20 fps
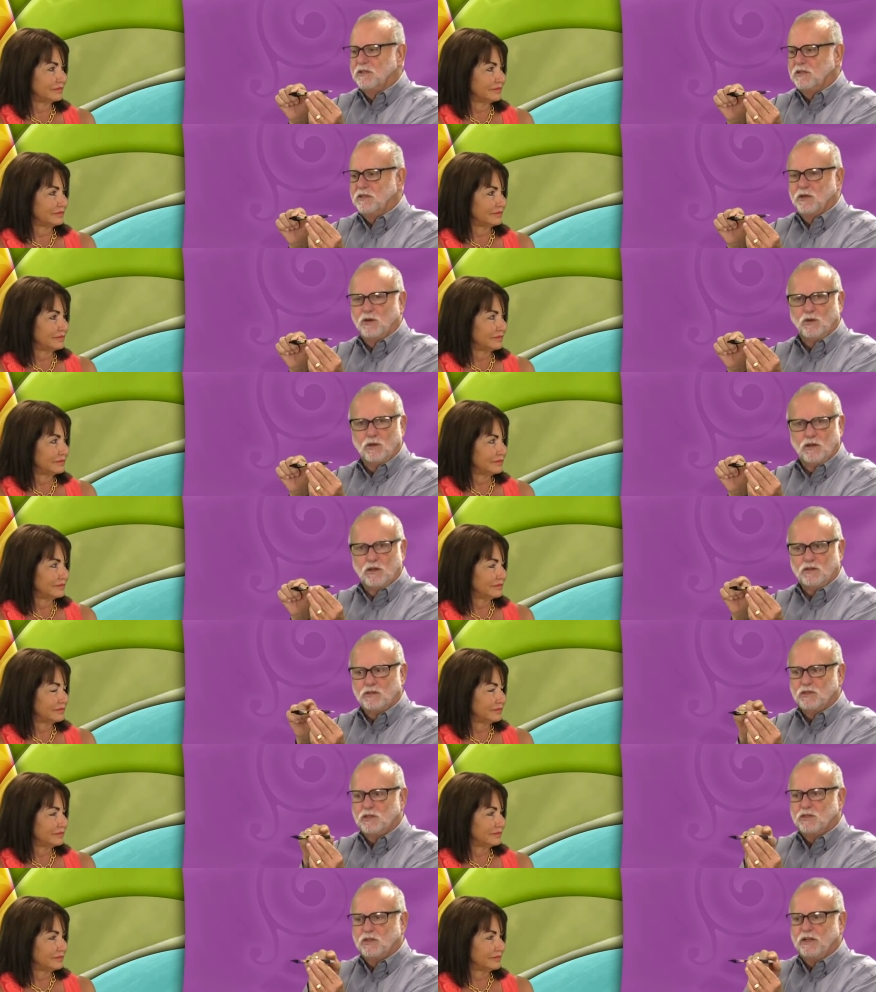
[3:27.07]
Speaker 1: that go along
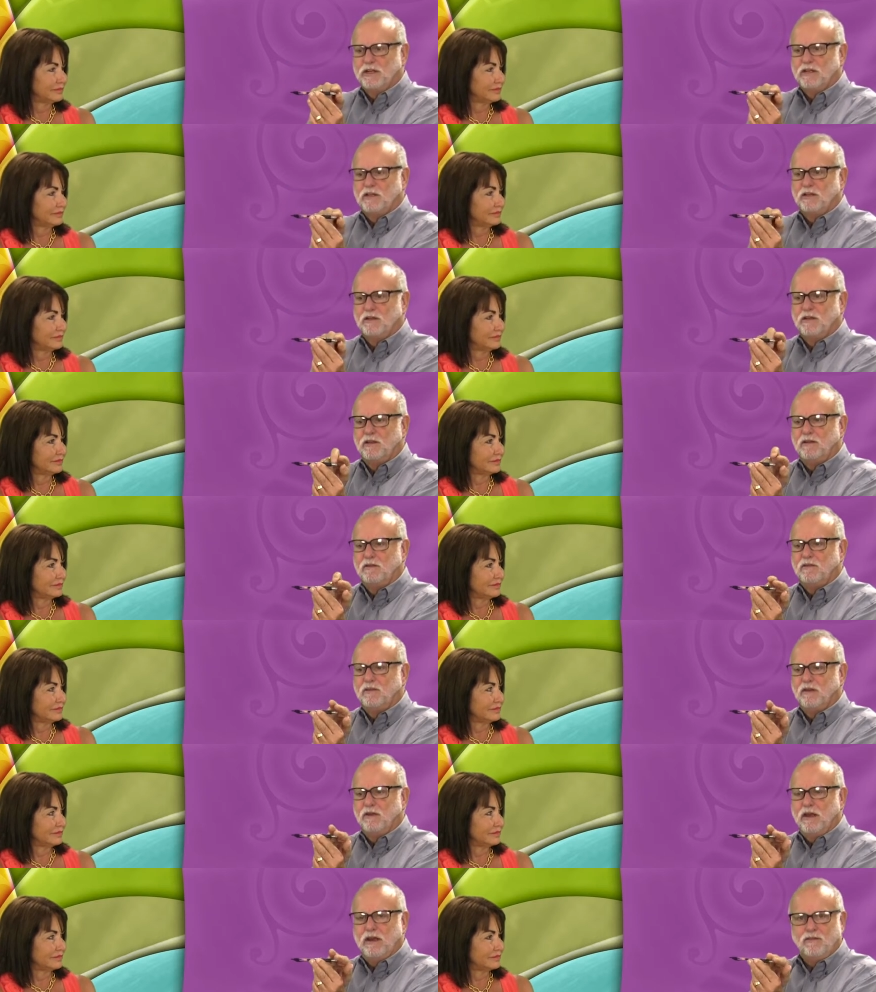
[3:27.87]
this length and
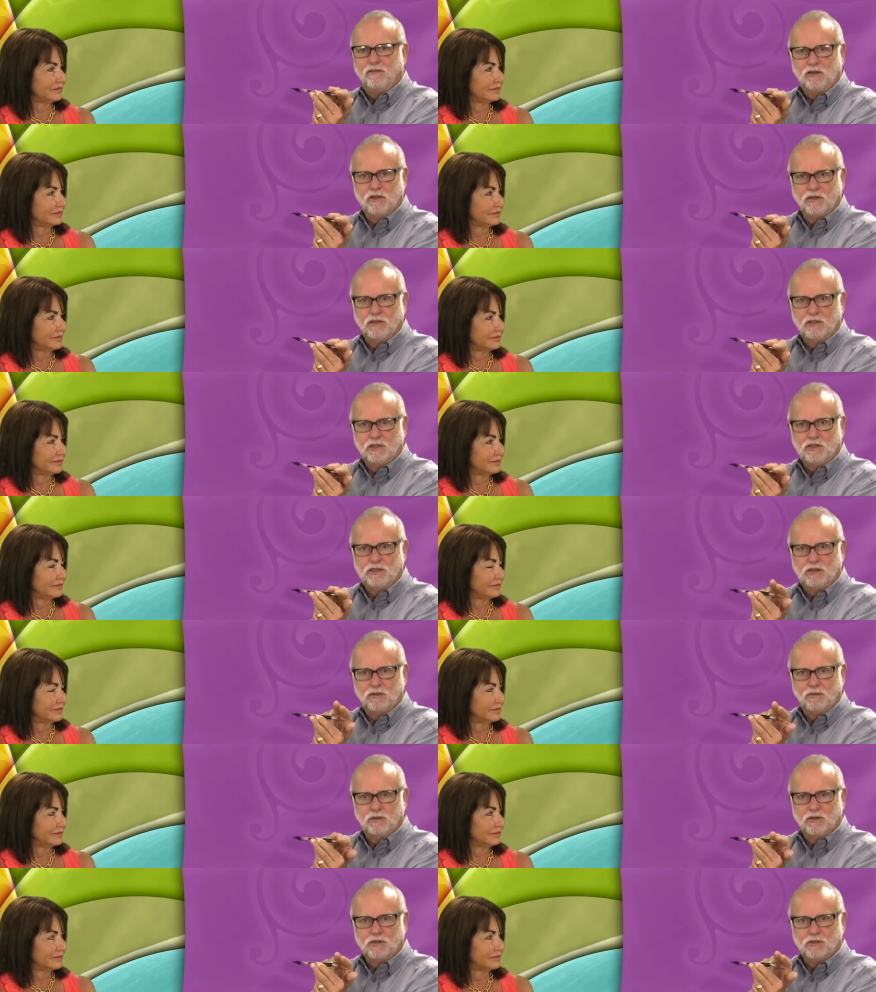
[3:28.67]
they're heavy on this
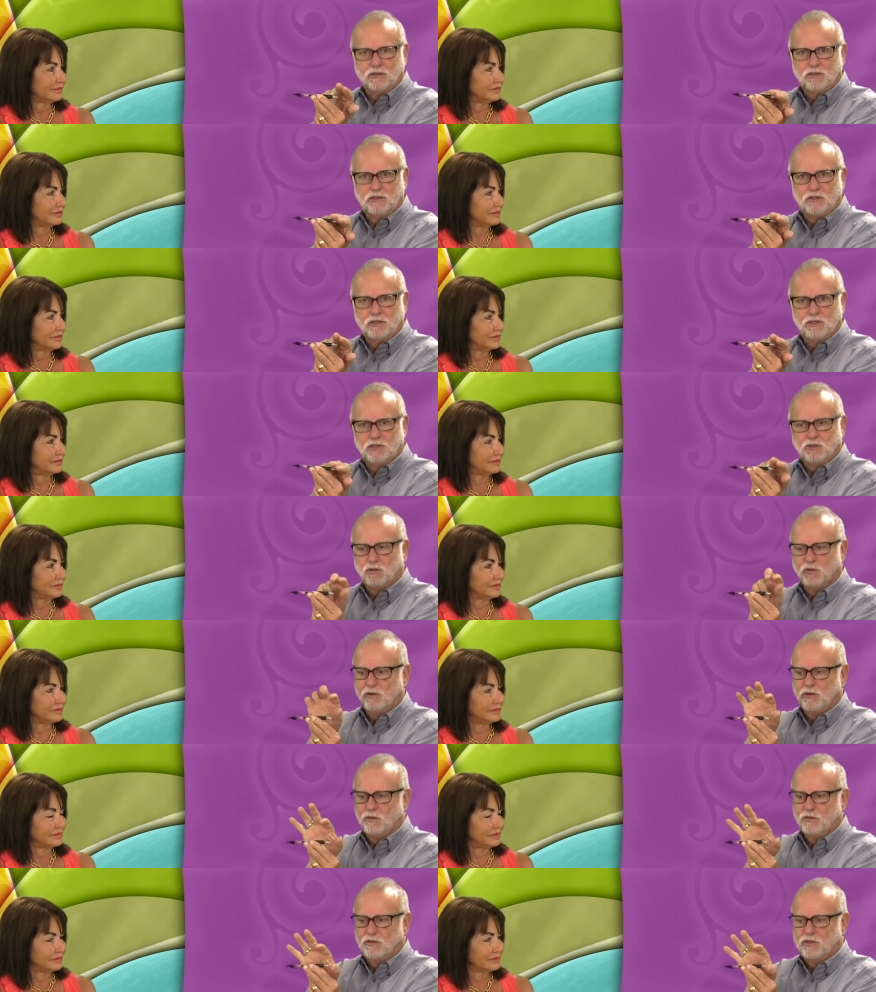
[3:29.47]
end because this is
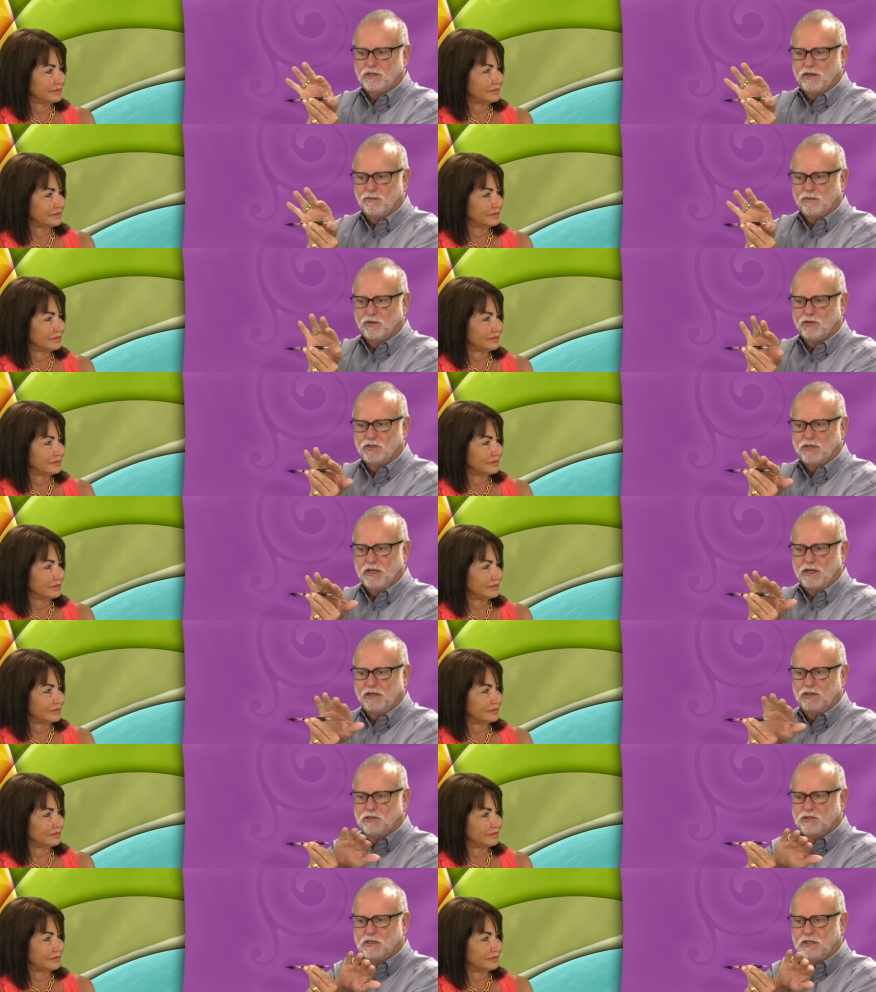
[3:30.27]
where the receptor site
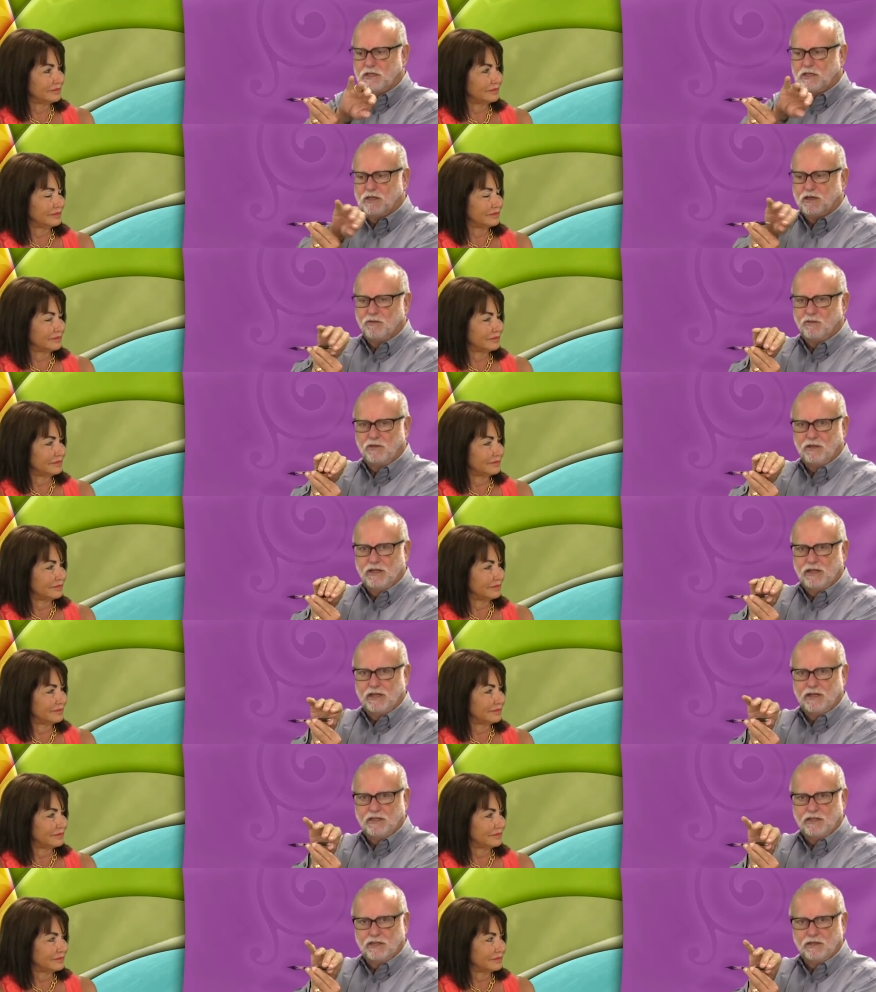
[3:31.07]
is and they come to
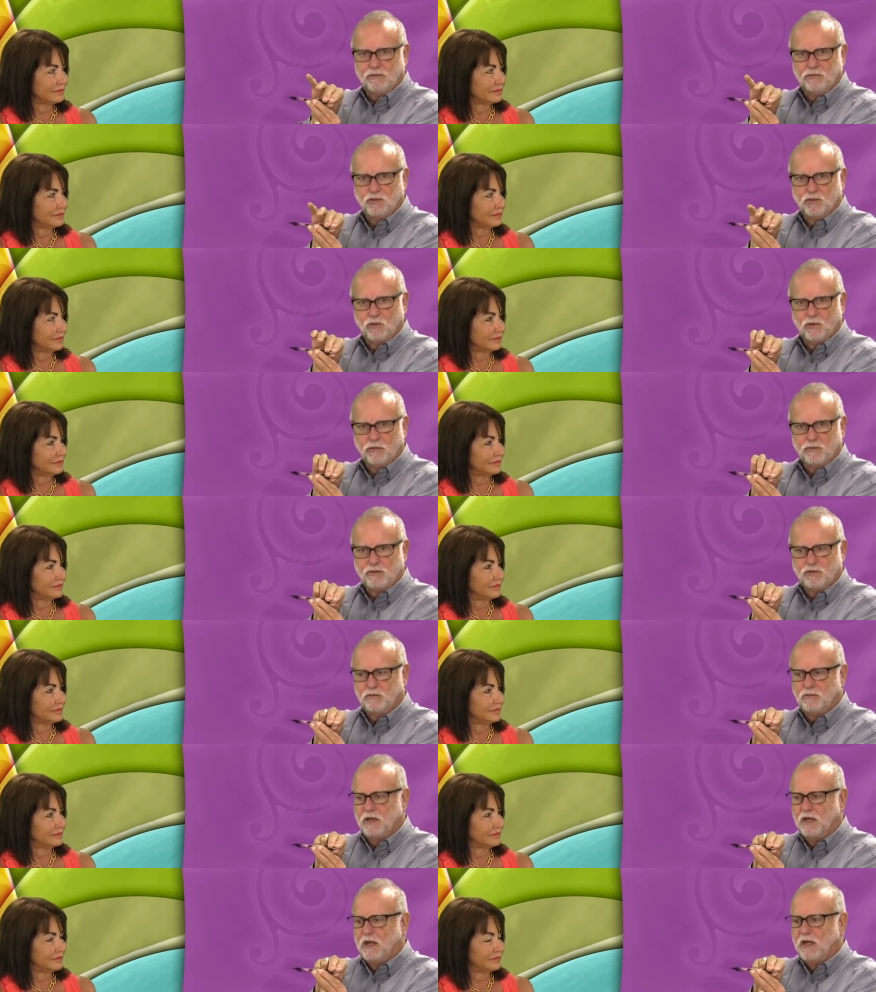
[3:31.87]
that and it absorbs
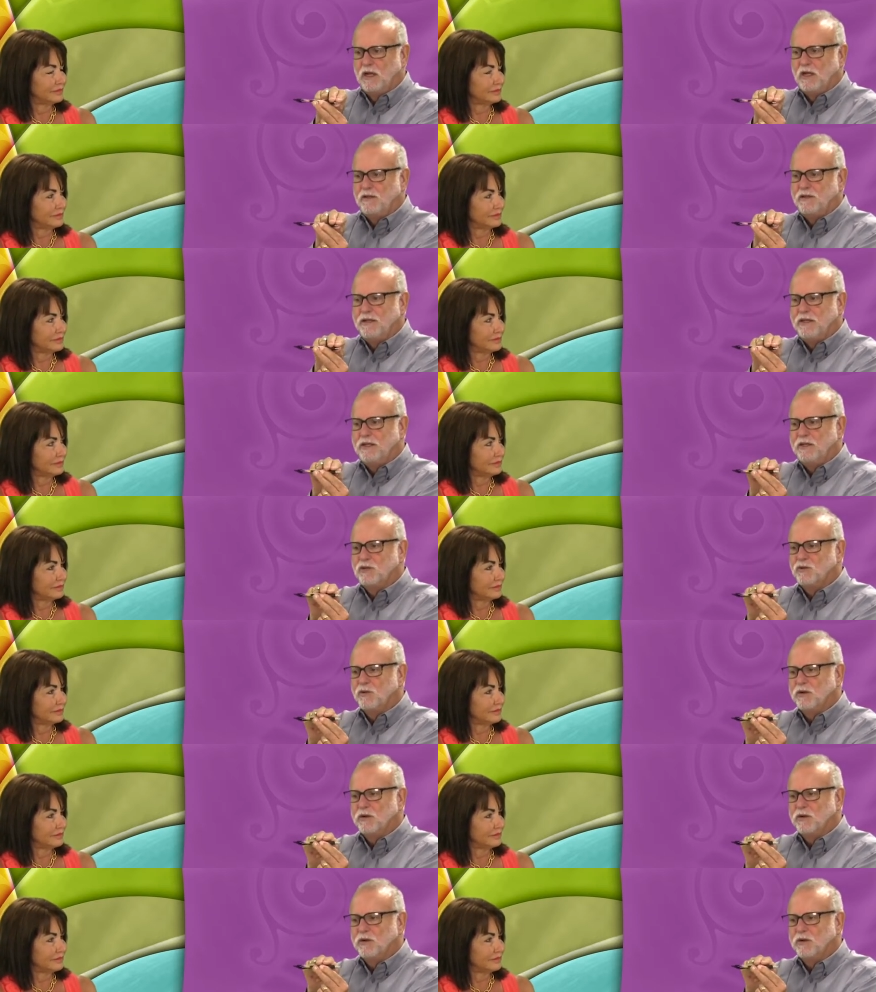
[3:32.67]
them. Then it